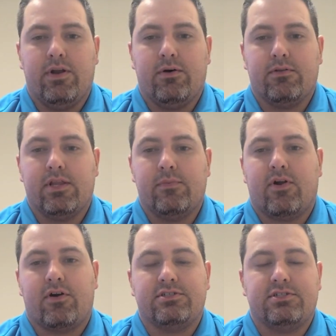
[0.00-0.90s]
We don't
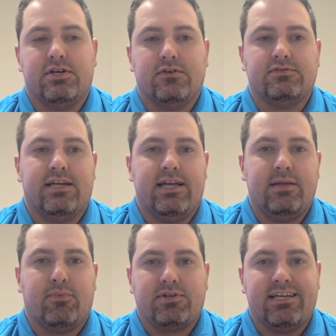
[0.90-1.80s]
limit ourselves to
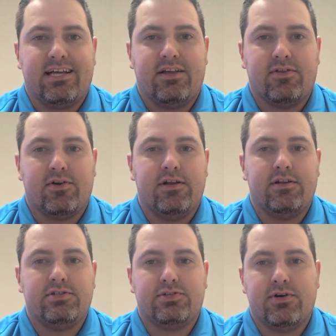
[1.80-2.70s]
any particular
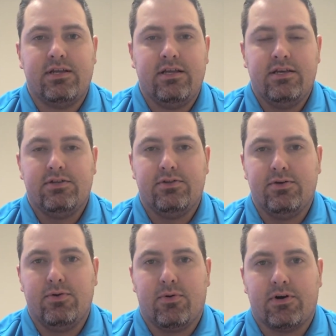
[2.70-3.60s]
industry.
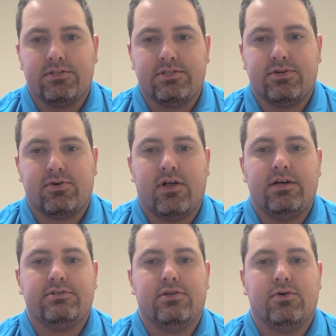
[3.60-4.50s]
Due to our
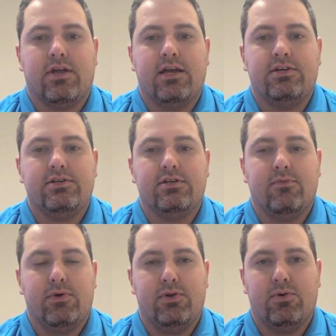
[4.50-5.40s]
centralized
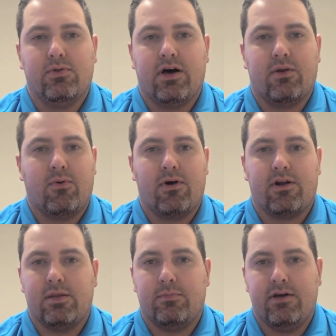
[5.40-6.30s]
location, we do a lot of work
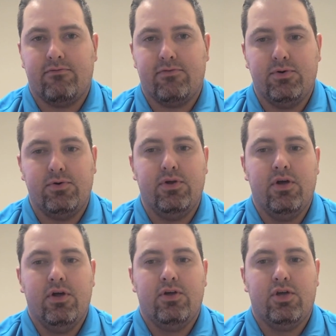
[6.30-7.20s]
in the pet food,
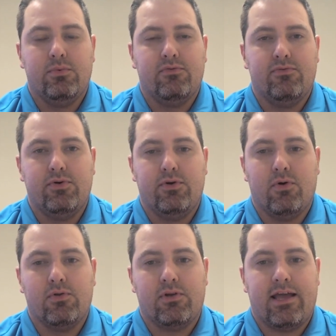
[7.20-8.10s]
human food,
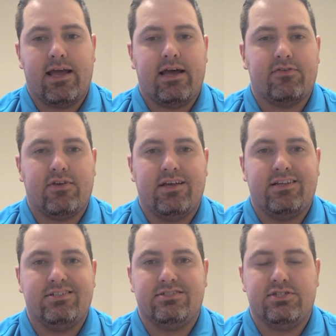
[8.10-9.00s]
oil, gas,
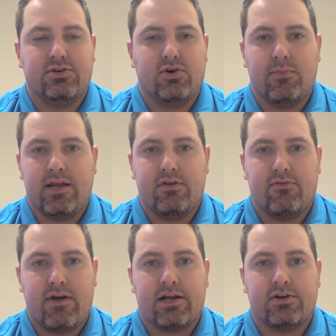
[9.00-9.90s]
and just general
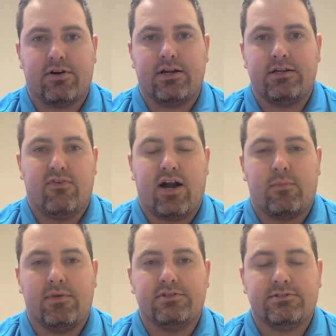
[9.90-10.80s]
manufacturing
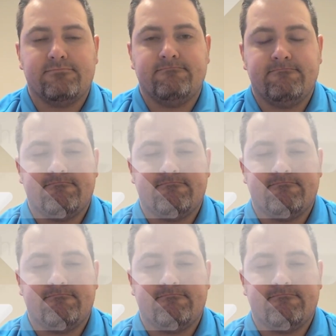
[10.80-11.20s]
environments.